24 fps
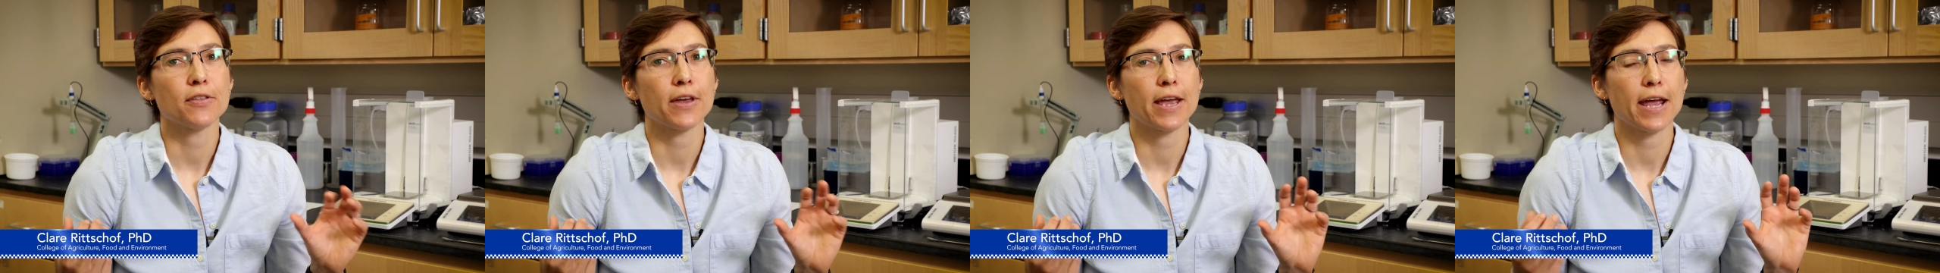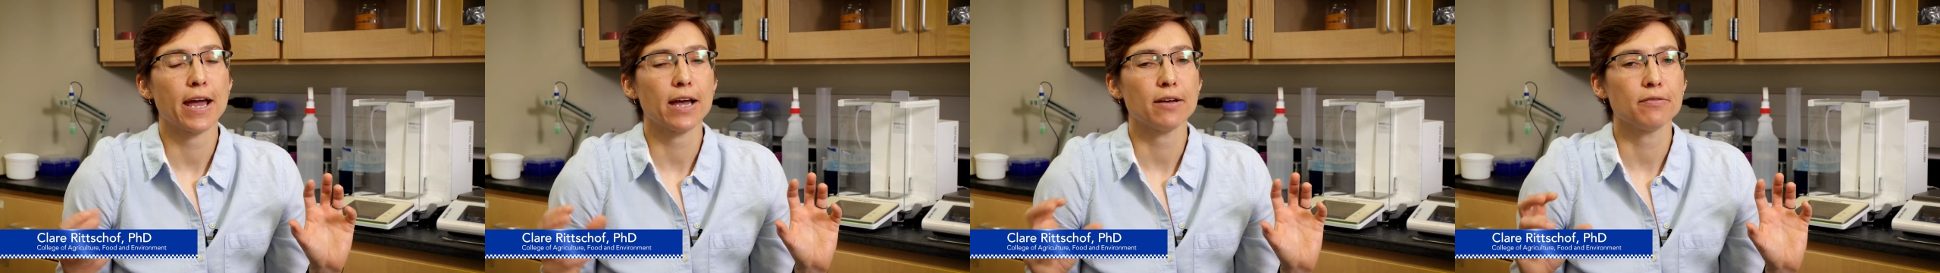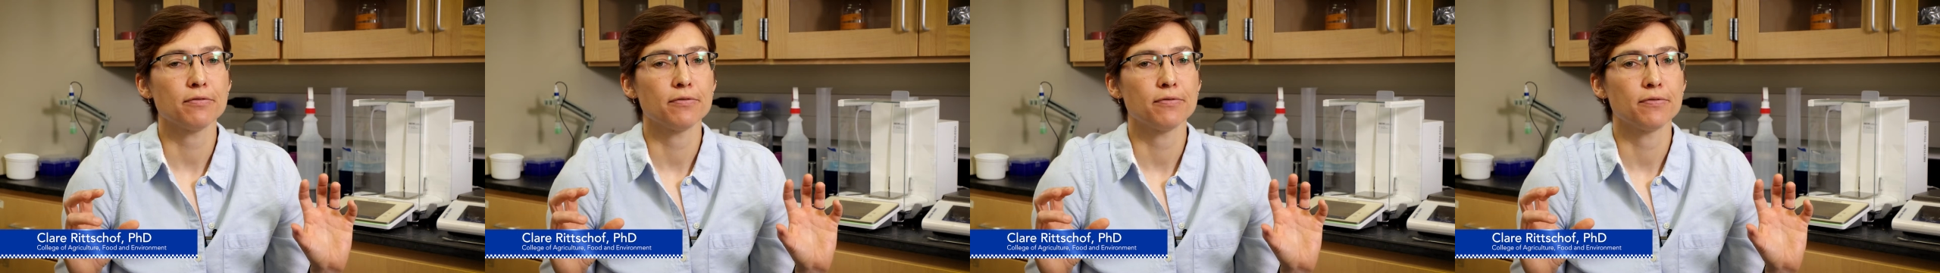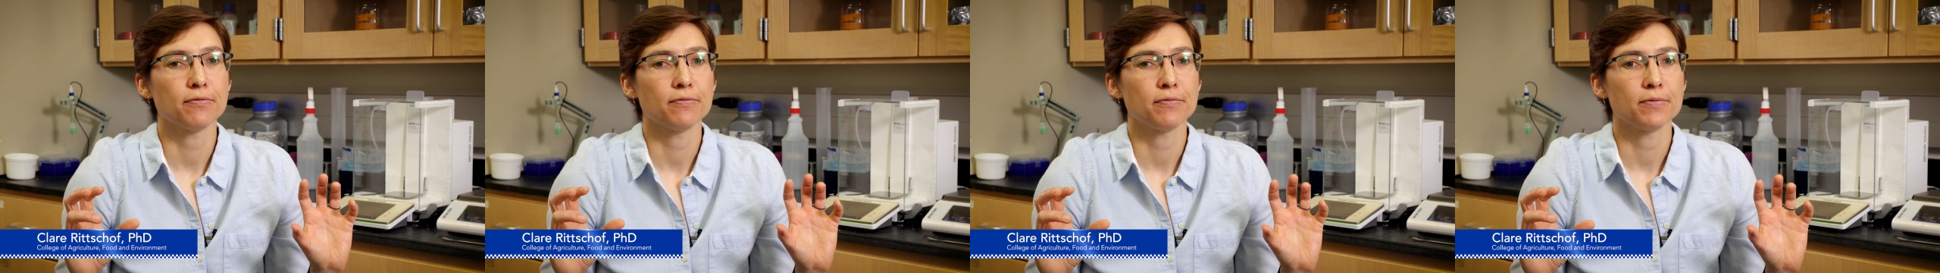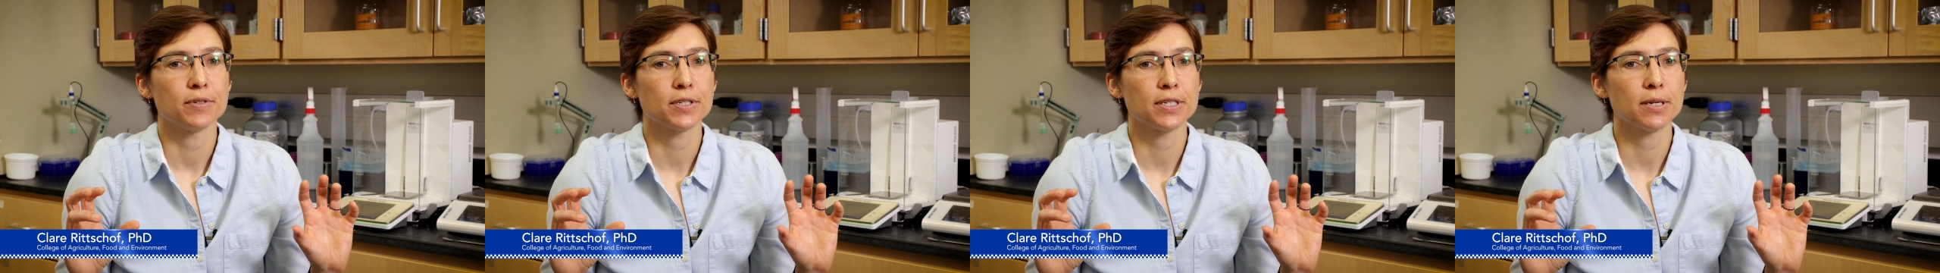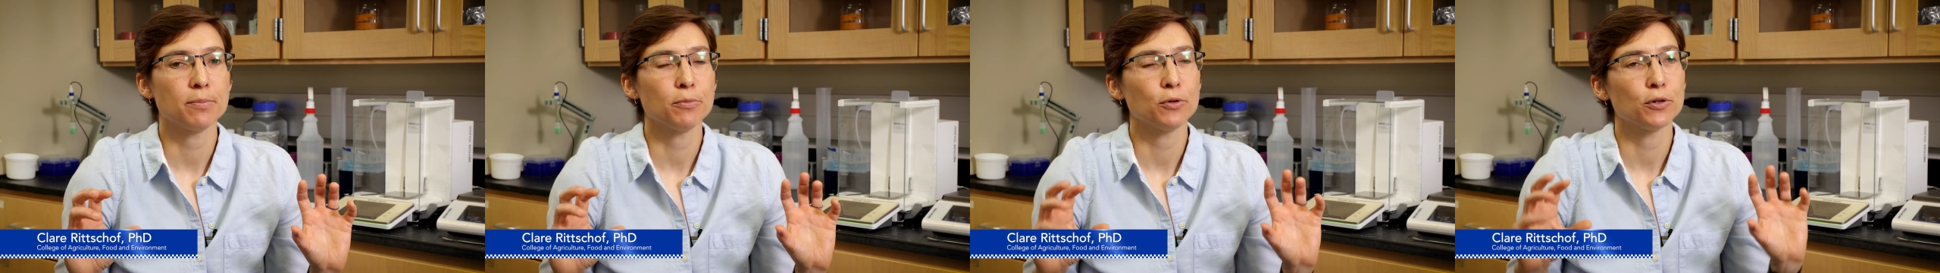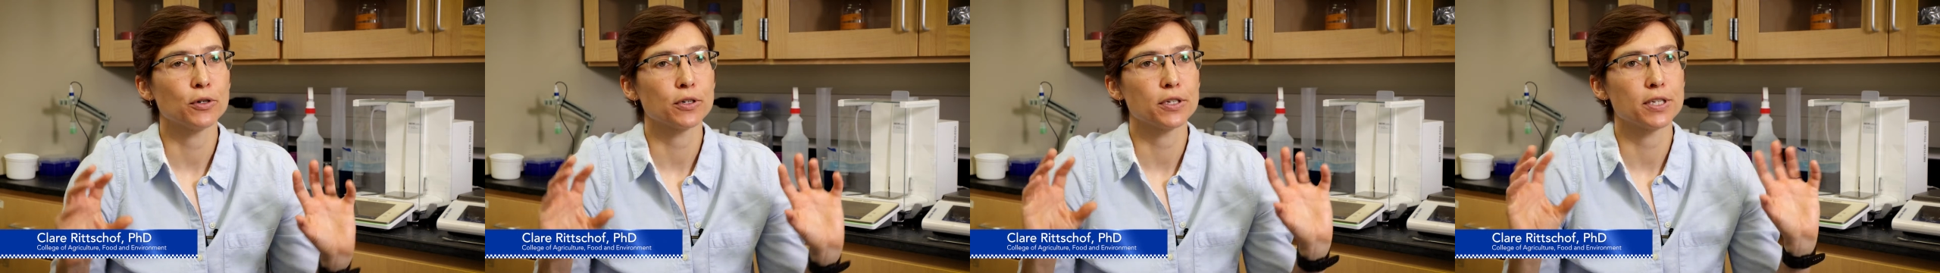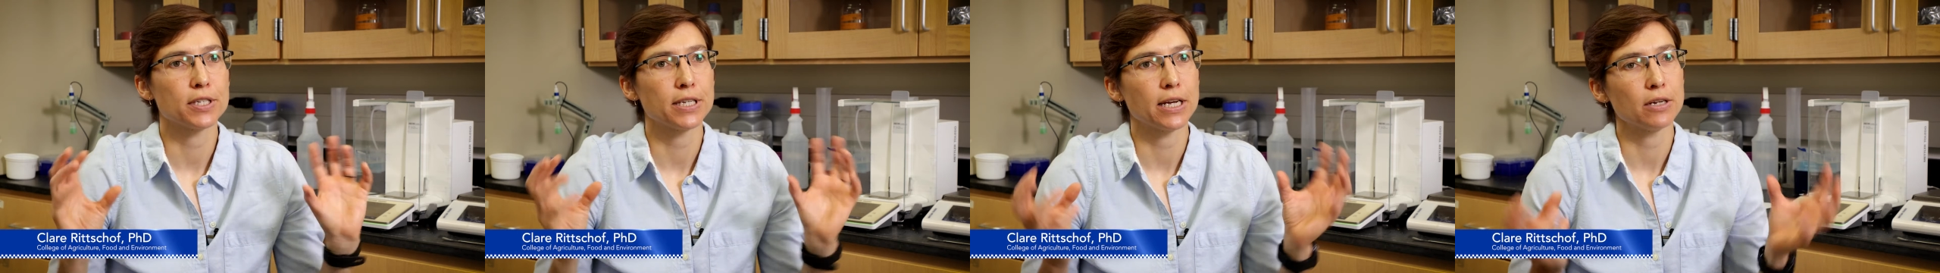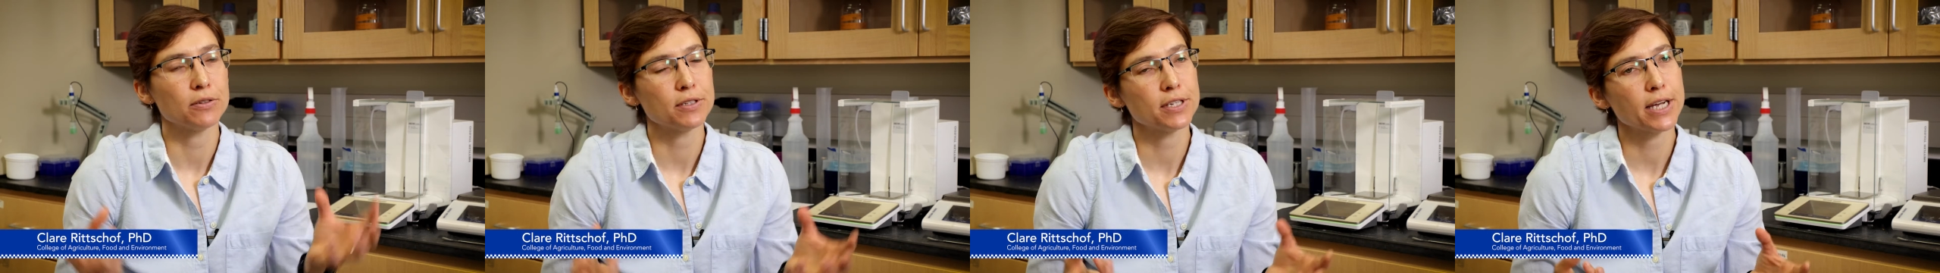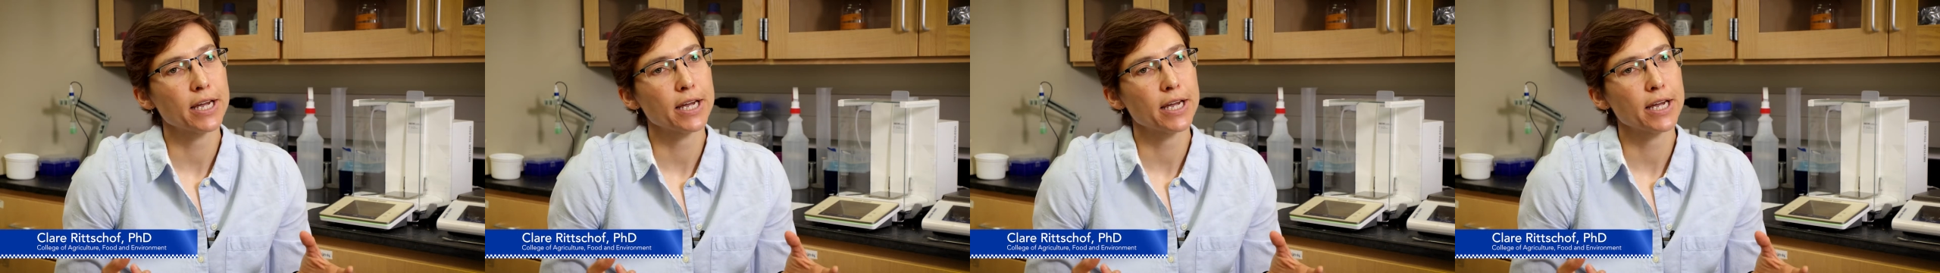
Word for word: they have similar cell